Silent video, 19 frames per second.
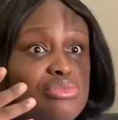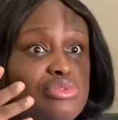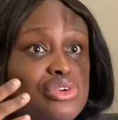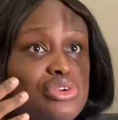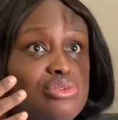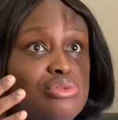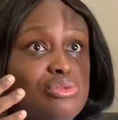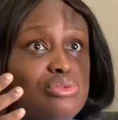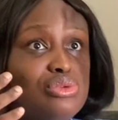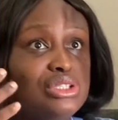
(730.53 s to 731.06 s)

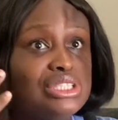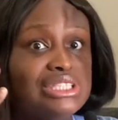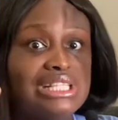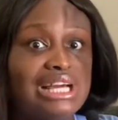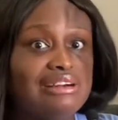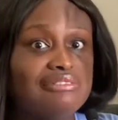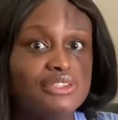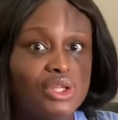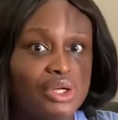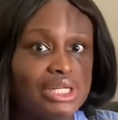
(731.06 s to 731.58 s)
wouldn't
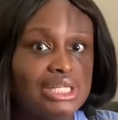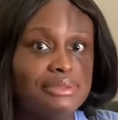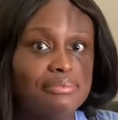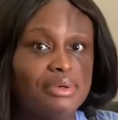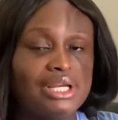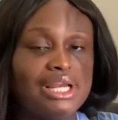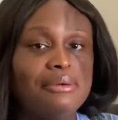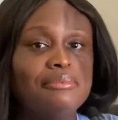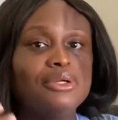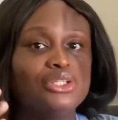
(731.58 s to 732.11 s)
have done it,
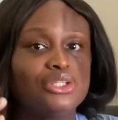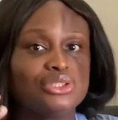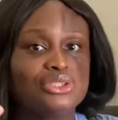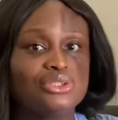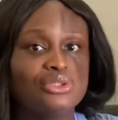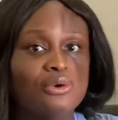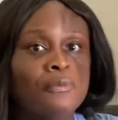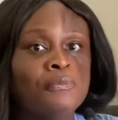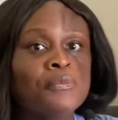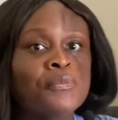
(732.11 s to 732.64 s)
but let me just
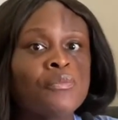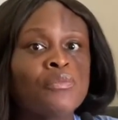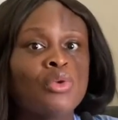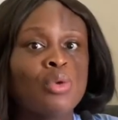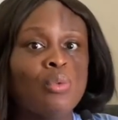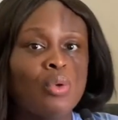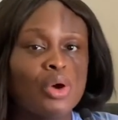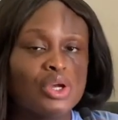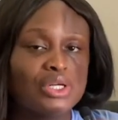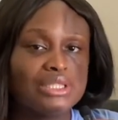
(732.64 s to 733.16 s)
know
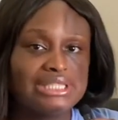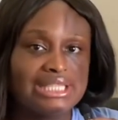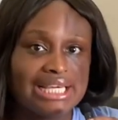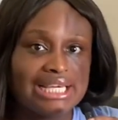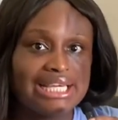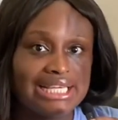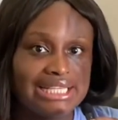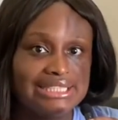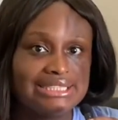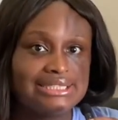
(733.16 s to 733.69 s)
what your
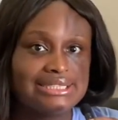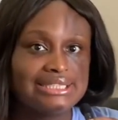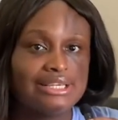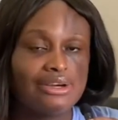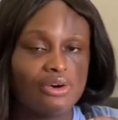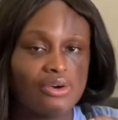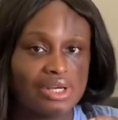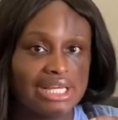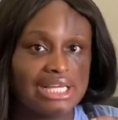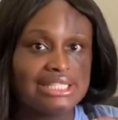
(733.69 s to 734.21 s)
take is
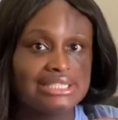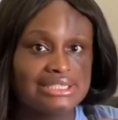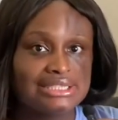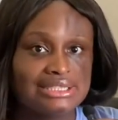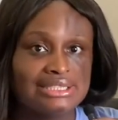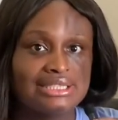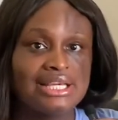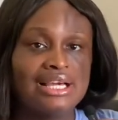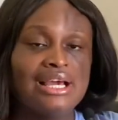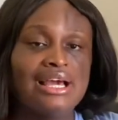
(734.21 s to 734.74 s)
on
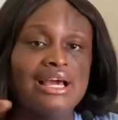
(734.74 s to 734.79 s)
it.